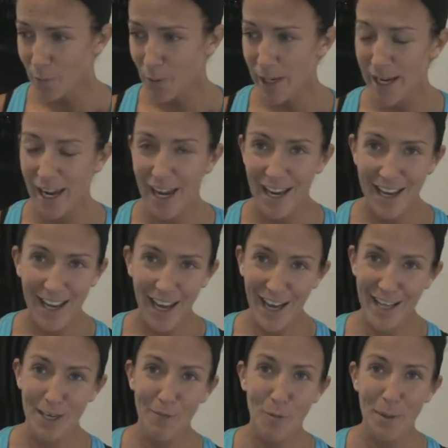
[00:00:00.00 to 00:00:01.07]
I
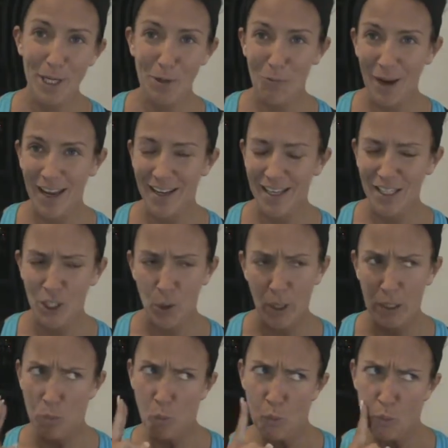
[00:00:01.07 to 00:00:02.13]
had everybody weighing in
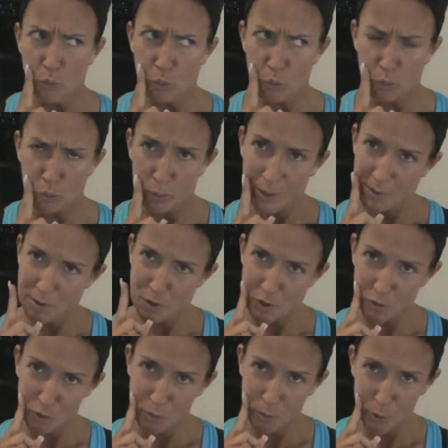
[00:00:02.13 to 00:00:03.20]
going, hmm, maybe it was
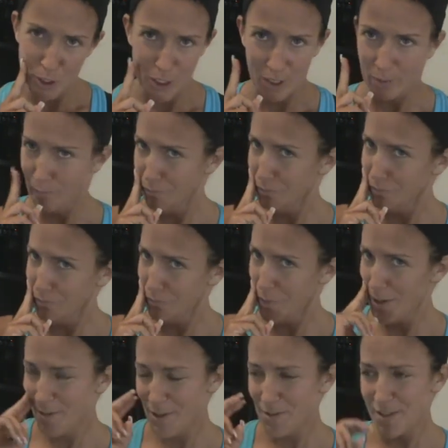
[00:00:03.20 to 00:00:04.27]
food poisoning, hmm,
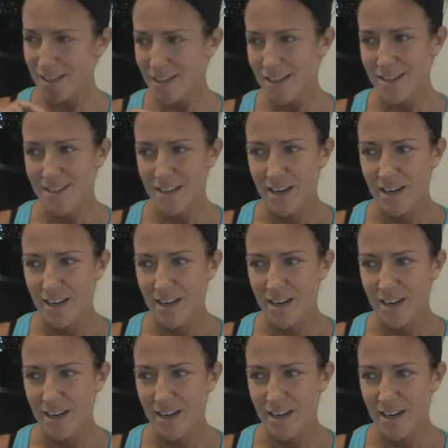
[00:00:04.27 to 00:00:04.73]
maybe it was this.